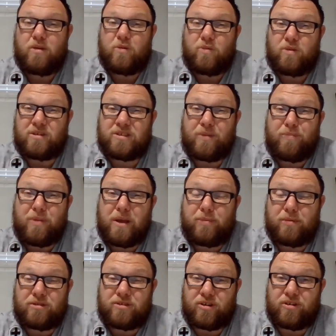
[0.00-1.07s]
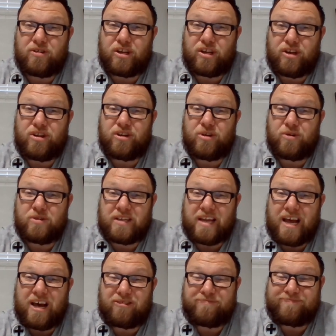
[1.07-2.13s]
Will some people turn the good news
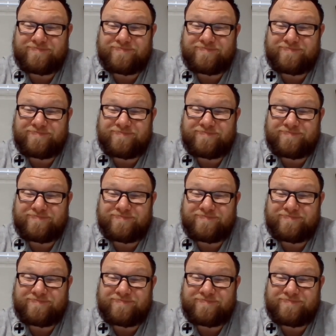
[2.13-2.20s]
down?